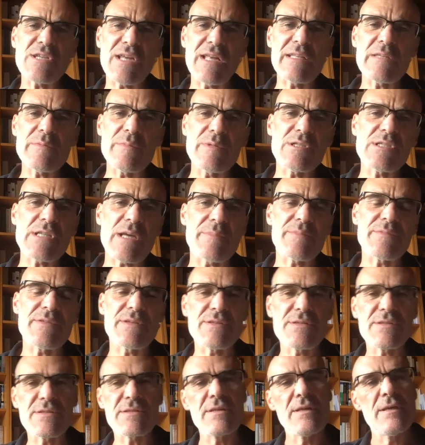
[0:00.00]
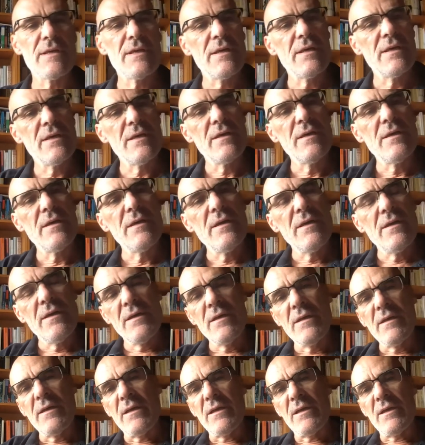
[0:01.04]
gentlemen, chapters
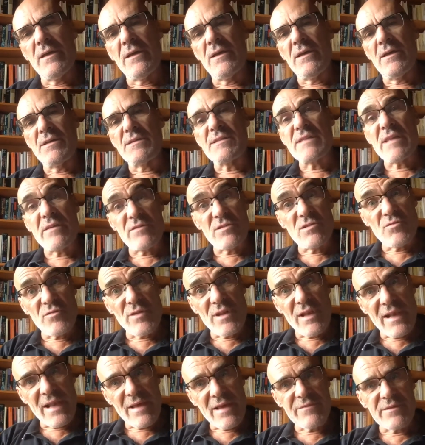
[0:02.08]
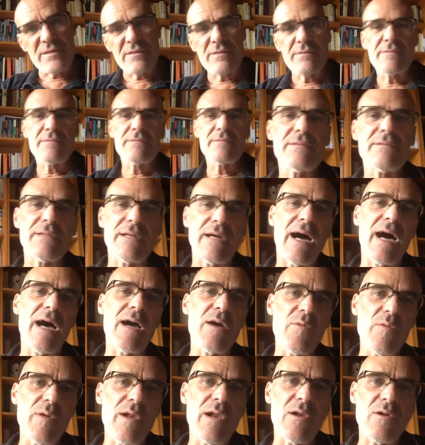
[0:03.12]
uh, 7 to 11, I
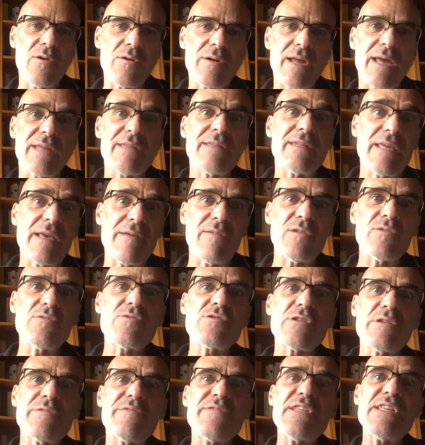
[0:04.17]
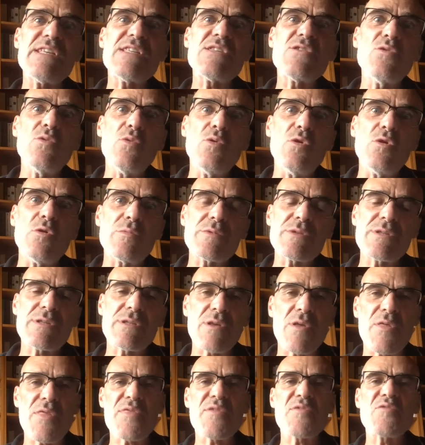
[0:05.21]
will look at the evolution of these norms
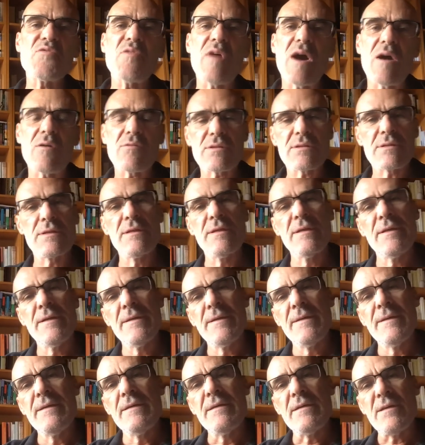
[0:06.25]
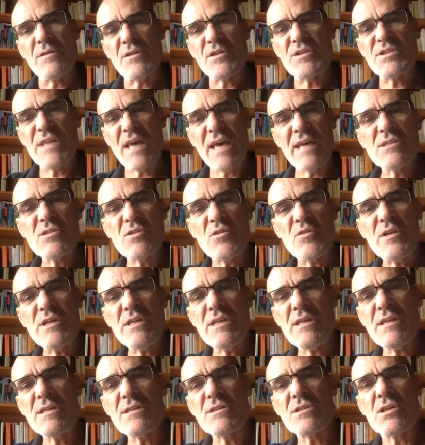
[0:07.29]
throughout the
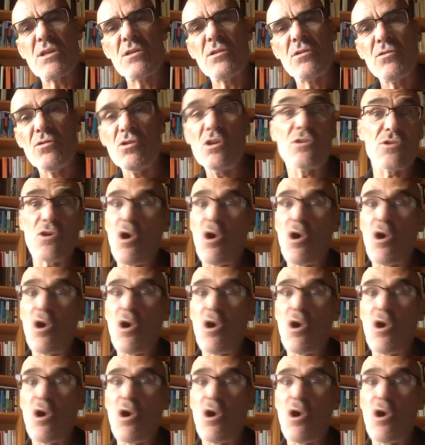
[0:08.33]
centuries. Not